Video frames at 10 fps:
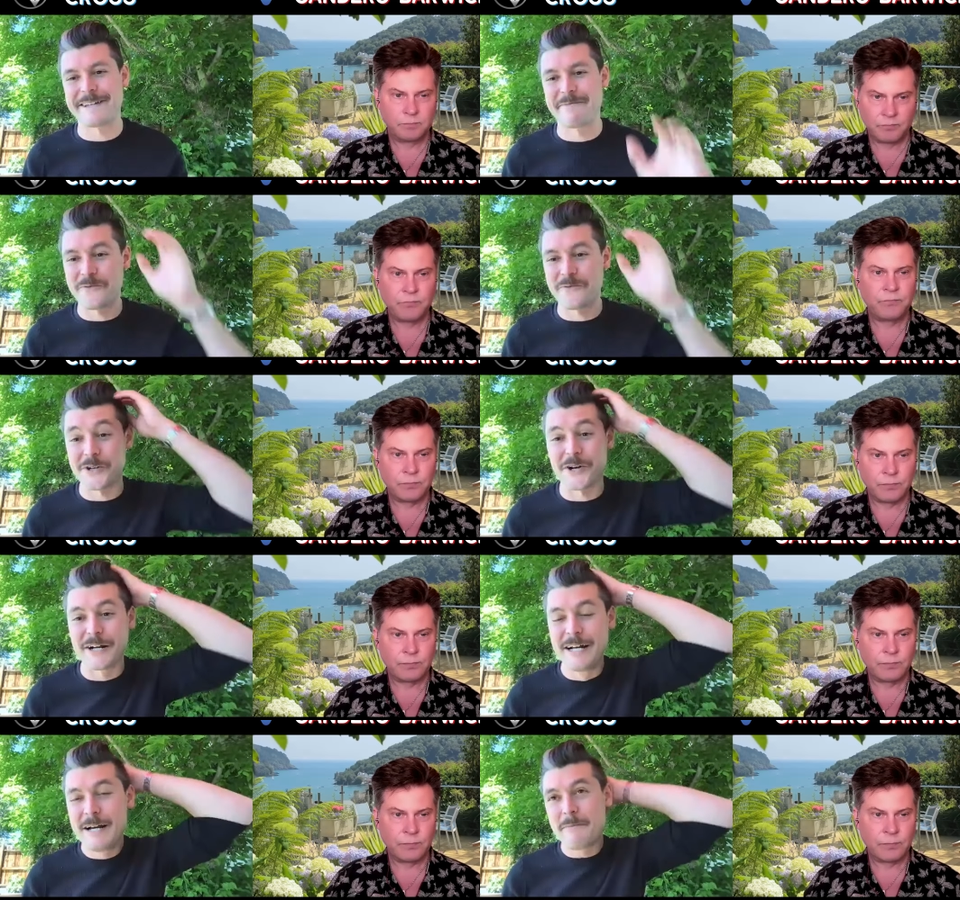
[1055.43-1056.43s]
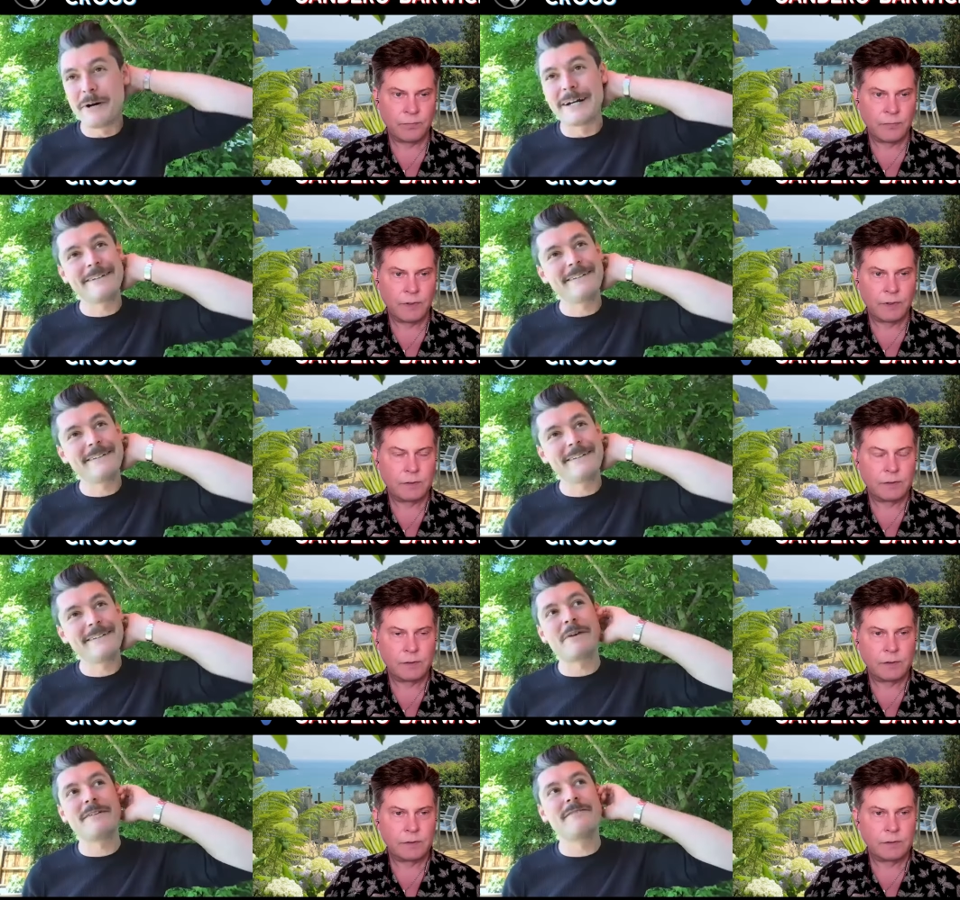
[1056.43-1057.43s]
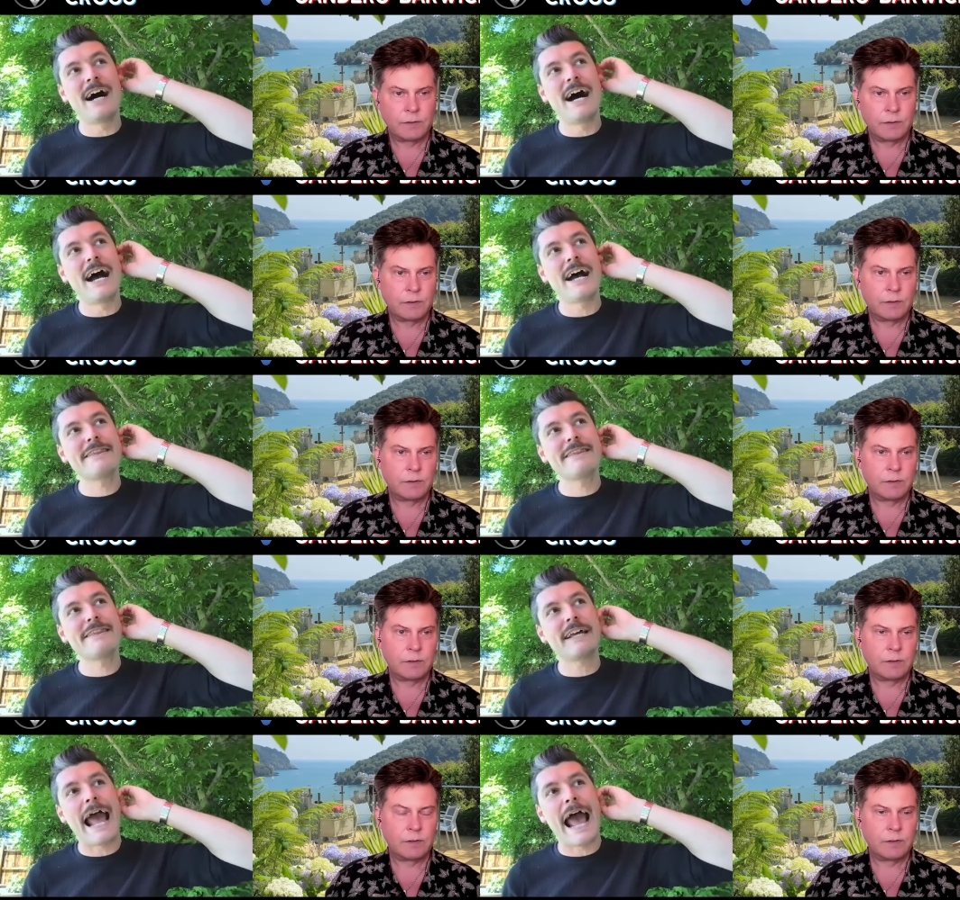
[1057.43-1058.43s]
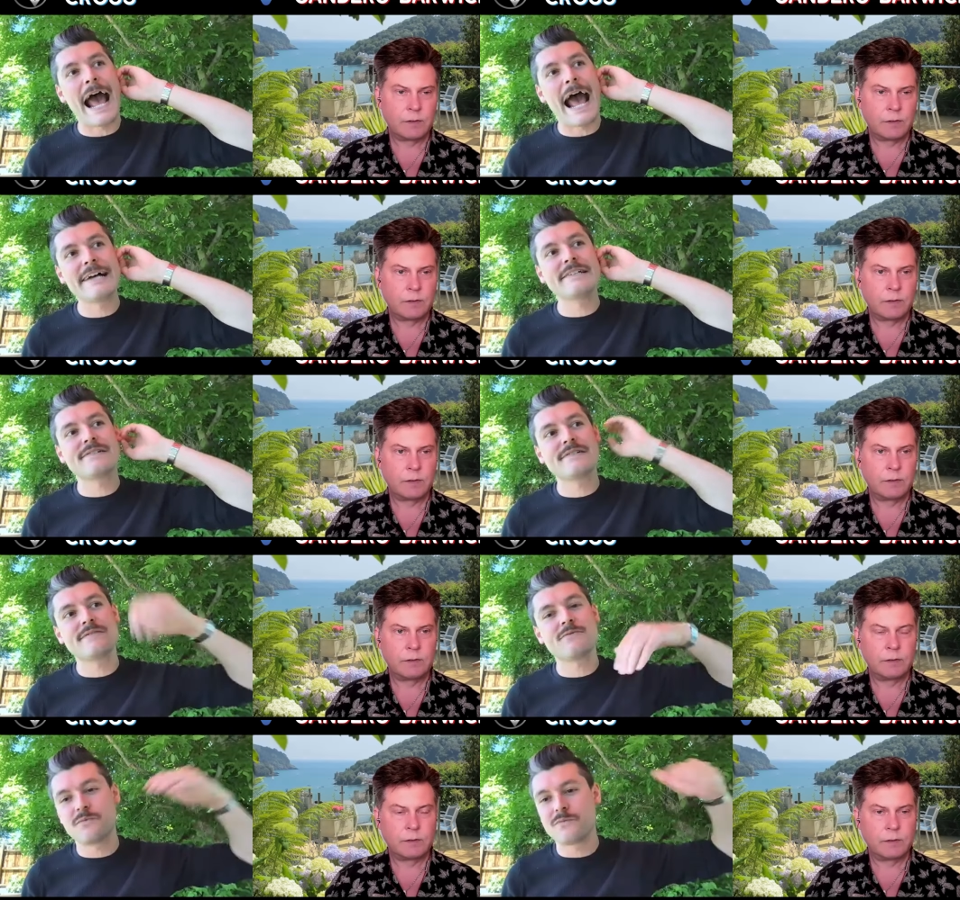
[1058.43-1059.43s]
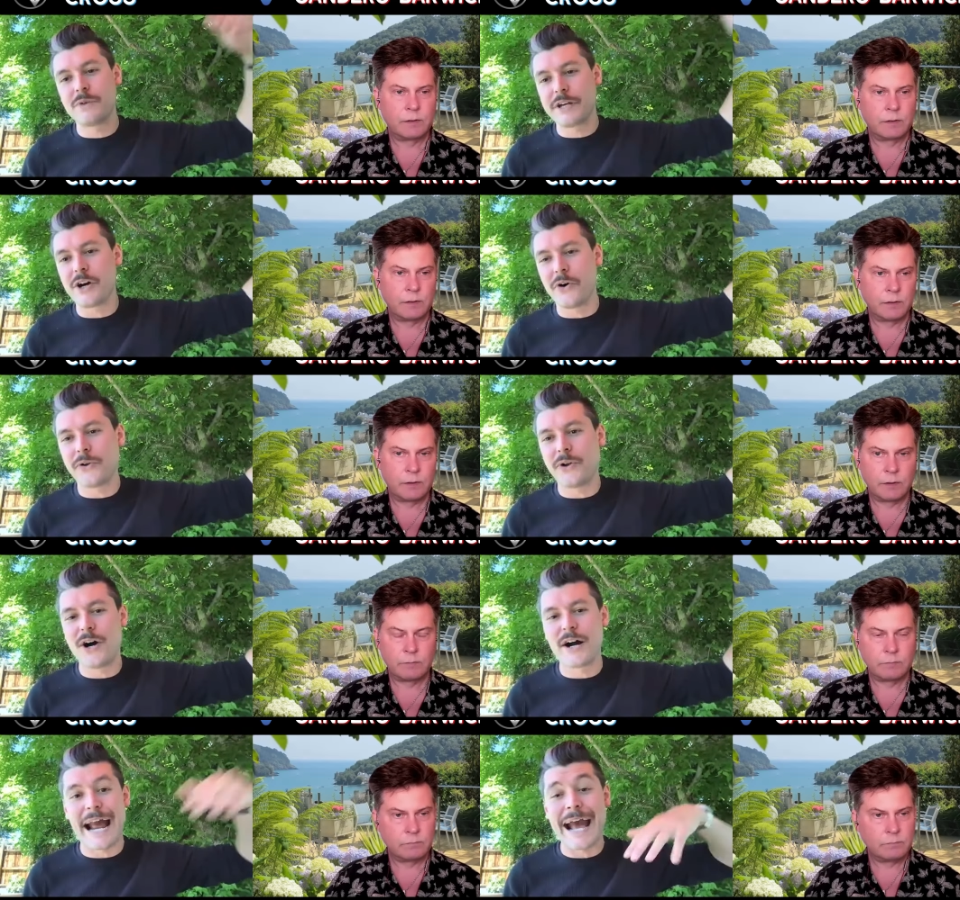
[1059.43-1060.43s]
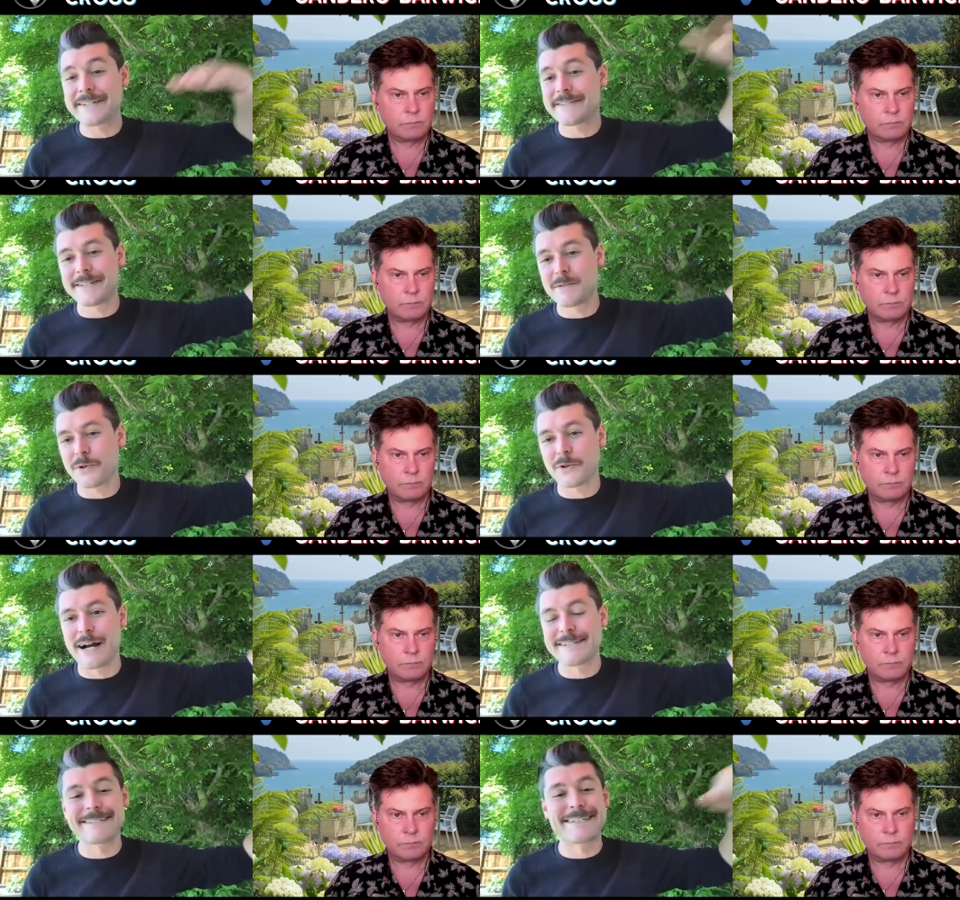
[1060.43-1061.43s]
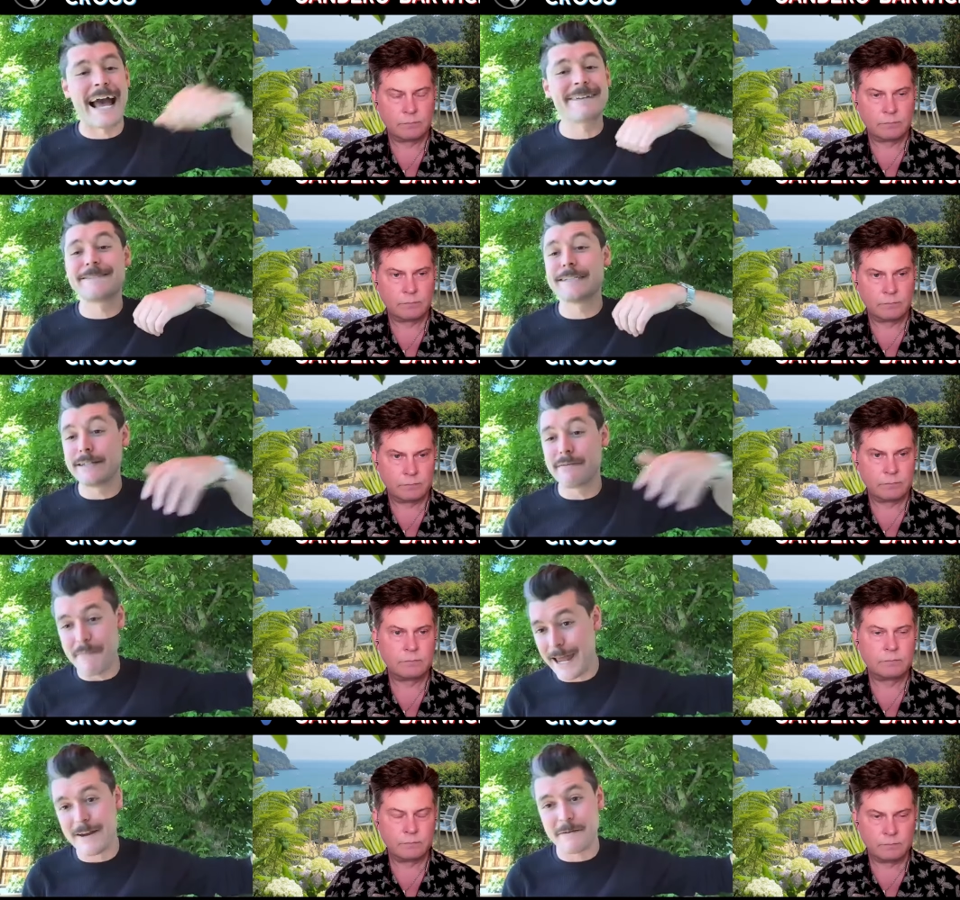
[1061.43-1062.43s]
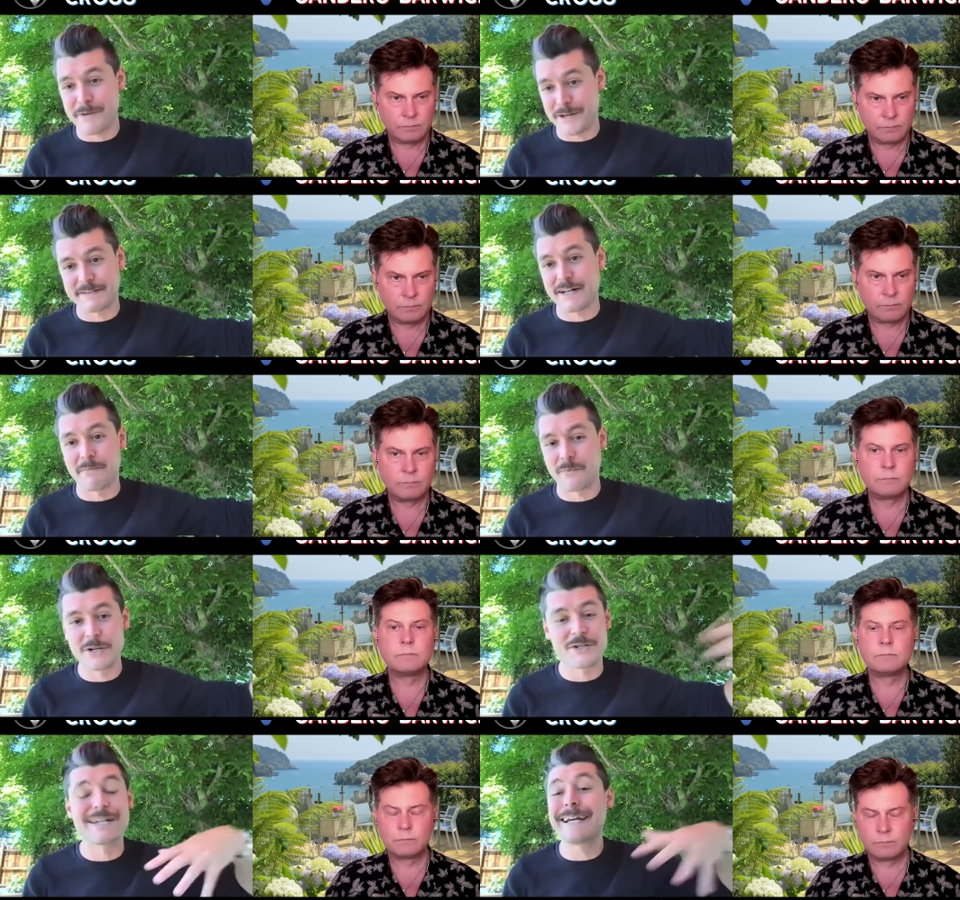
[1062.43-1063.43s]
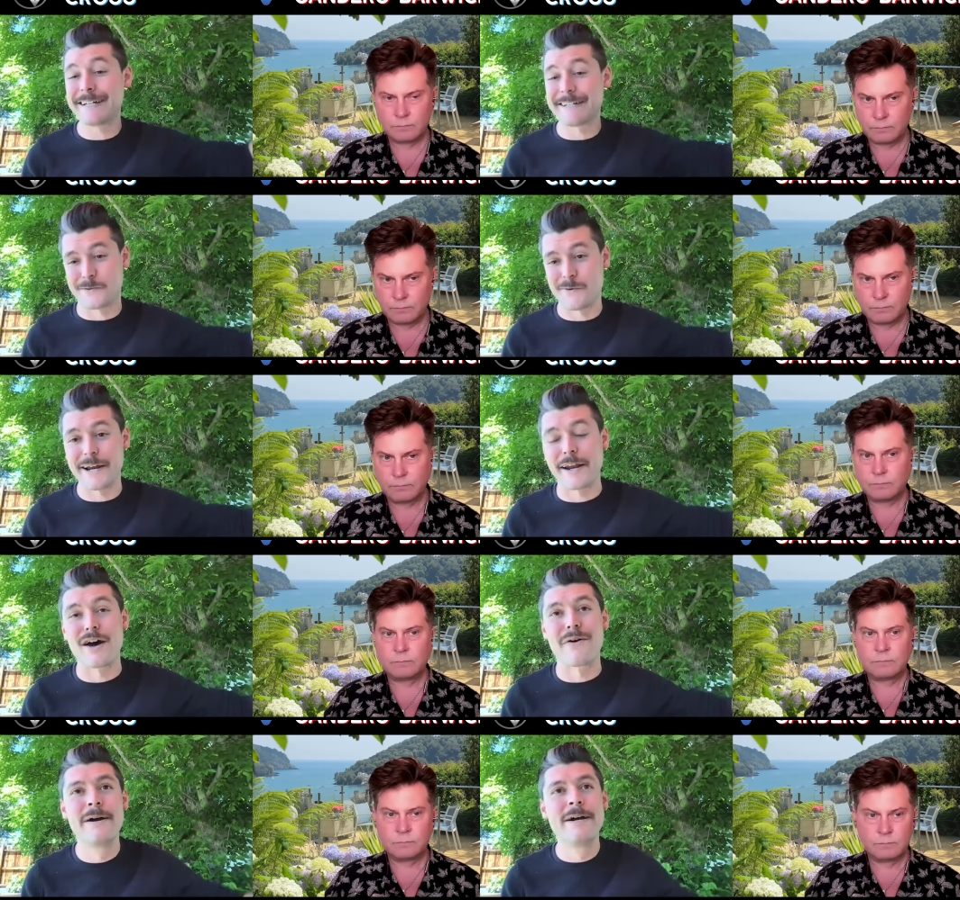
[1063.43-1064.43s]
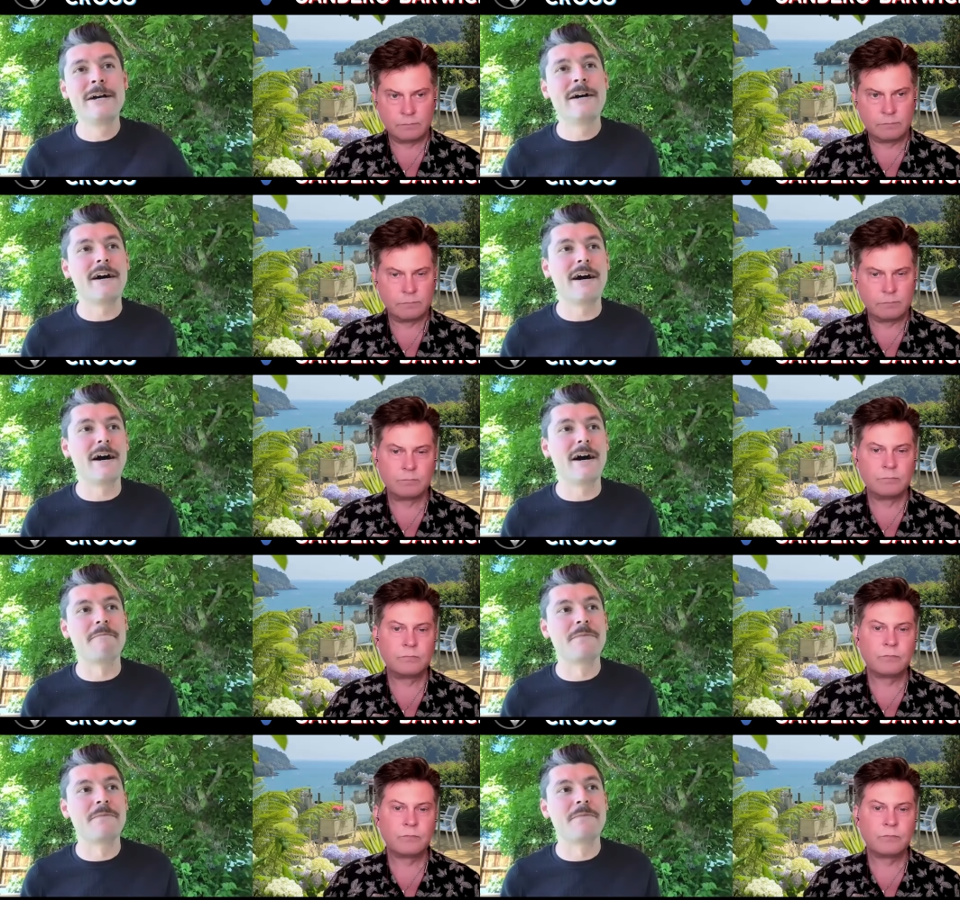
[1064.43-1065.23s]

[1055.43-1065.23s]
Speaker 1: them for sure. But yeah, I mean, I, I think as we go along as this progresses, as the demand picks up, which it is right now. Mm. Um,